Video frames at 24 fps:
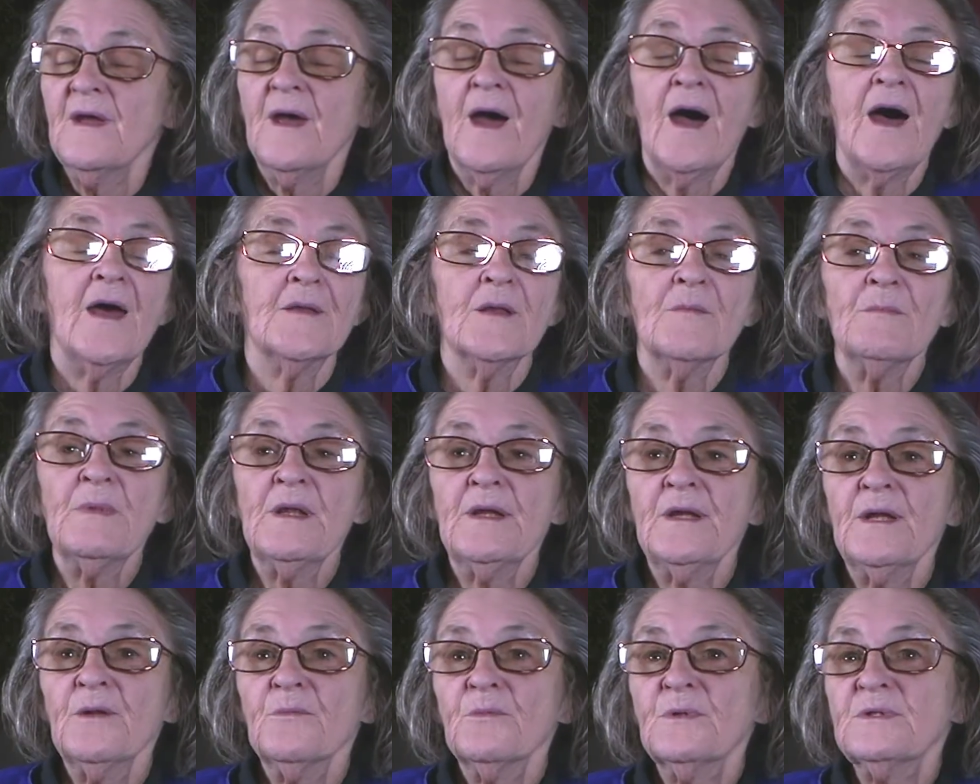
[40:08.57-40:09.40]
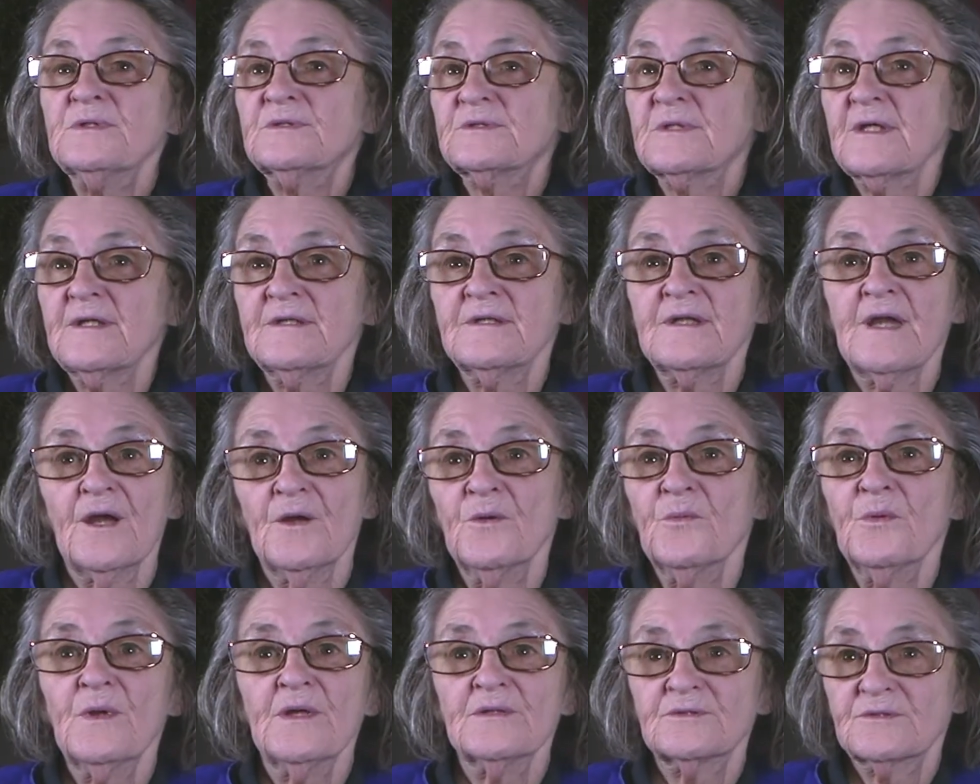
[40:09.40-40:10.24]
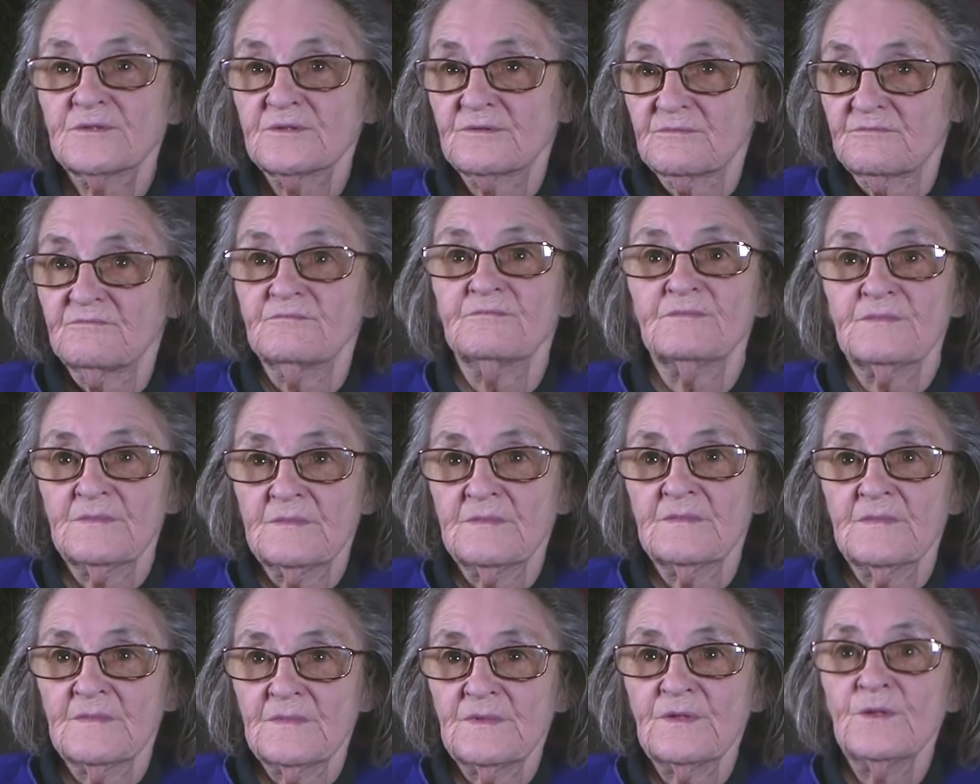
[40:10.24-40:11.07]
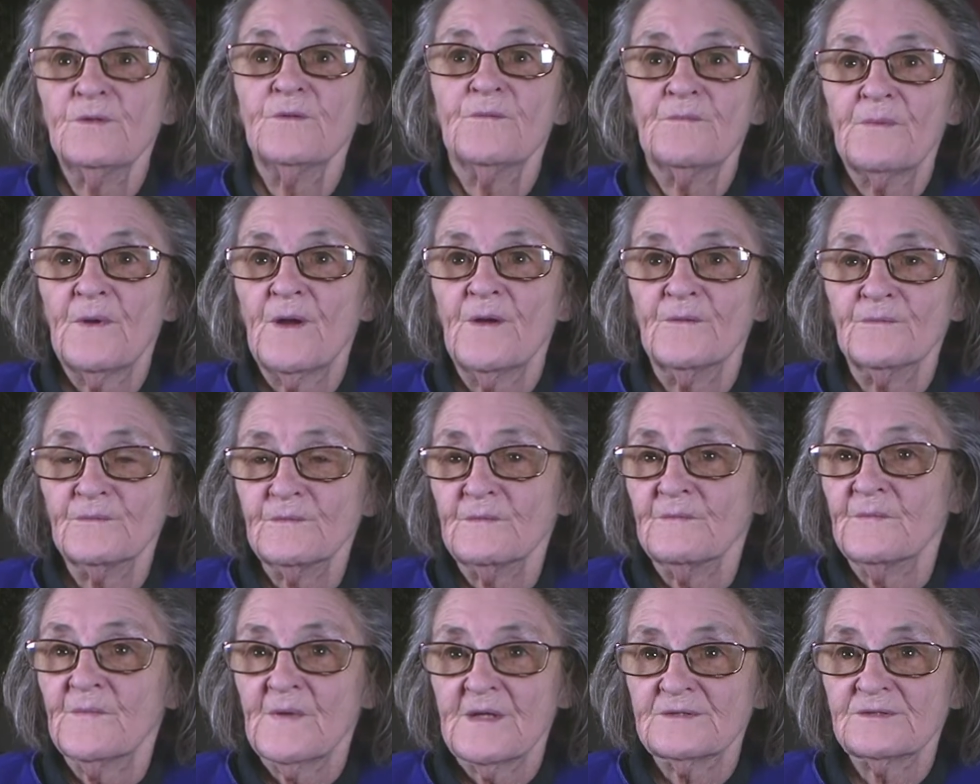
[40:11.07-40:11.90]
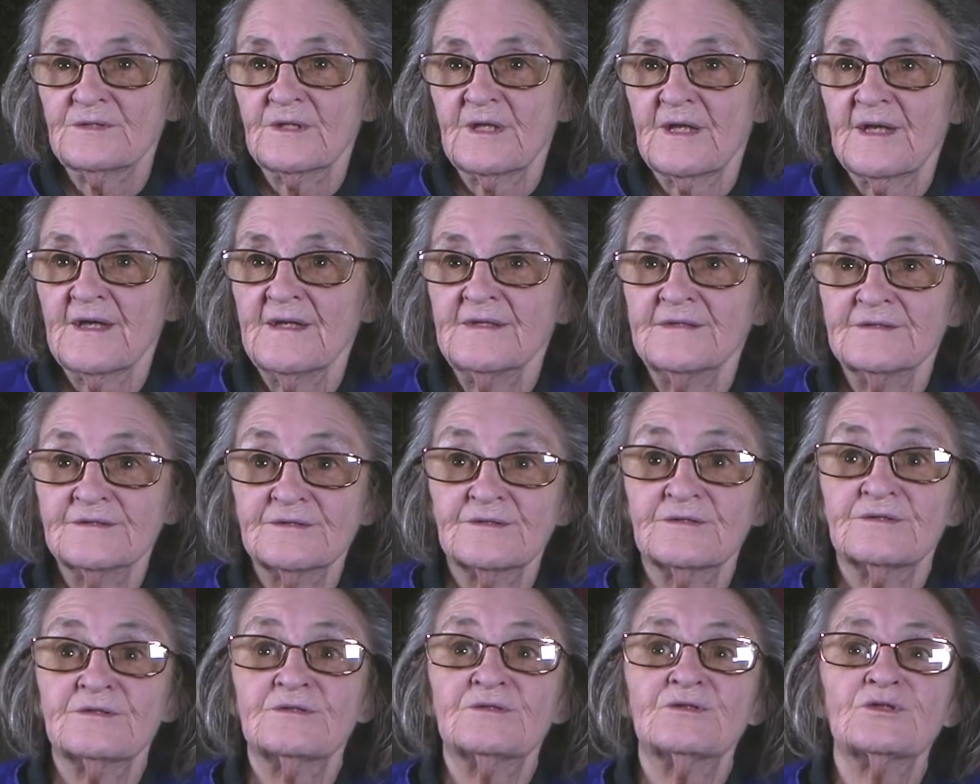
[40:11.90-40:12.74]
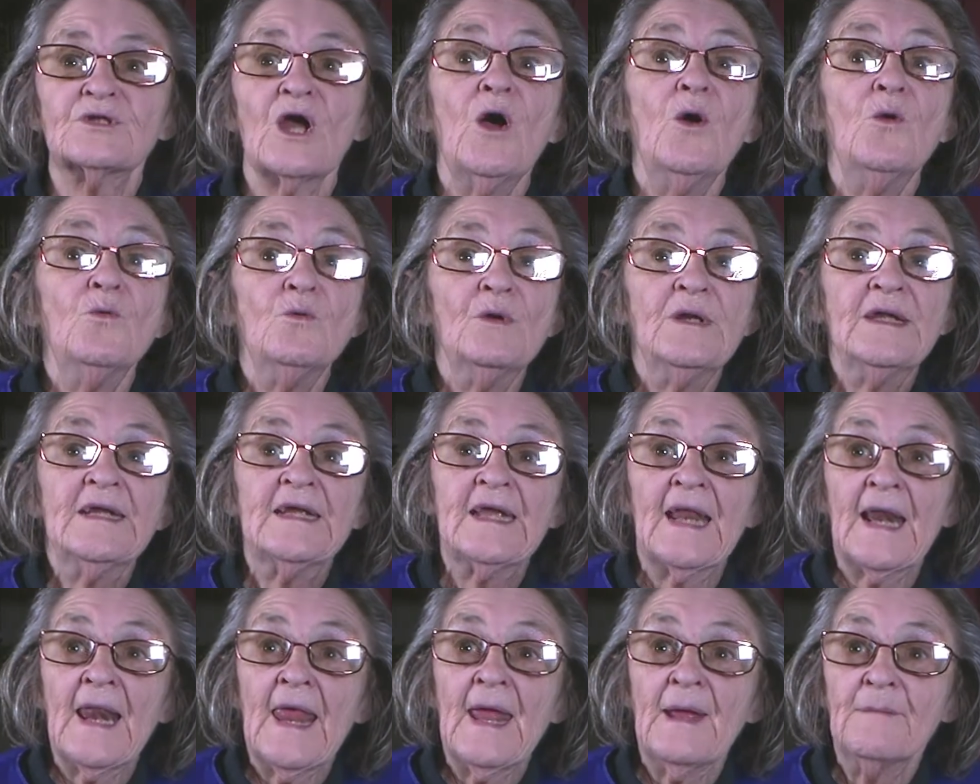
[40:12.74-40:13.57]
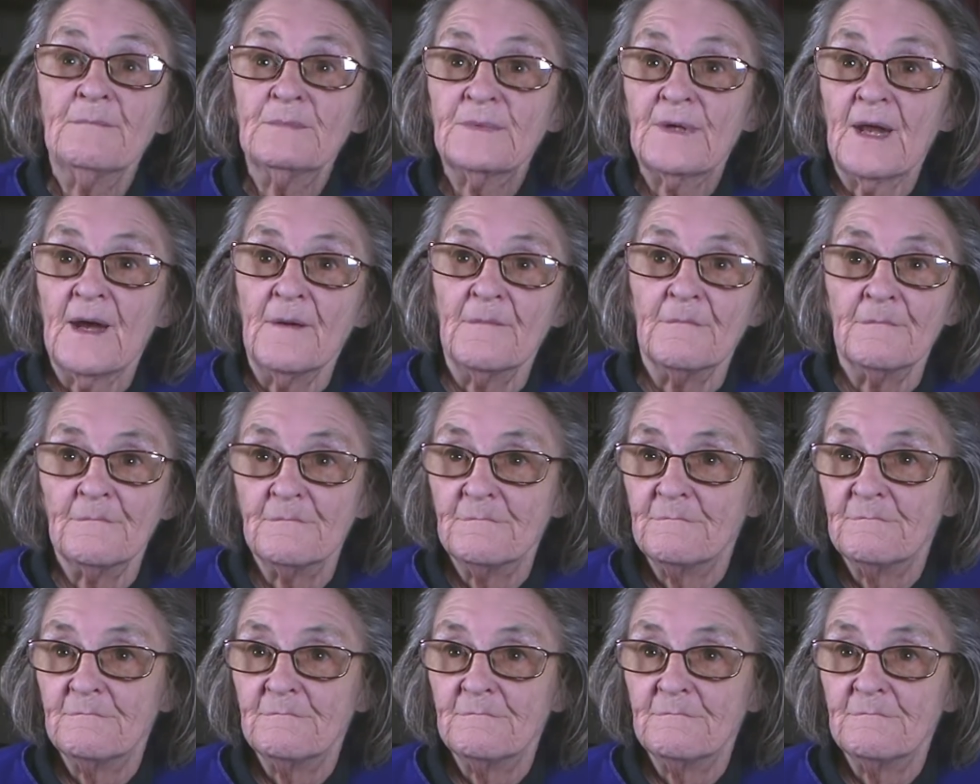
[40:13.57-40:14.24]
And the minute we said no, we're just UFO investigators, totally clammed up.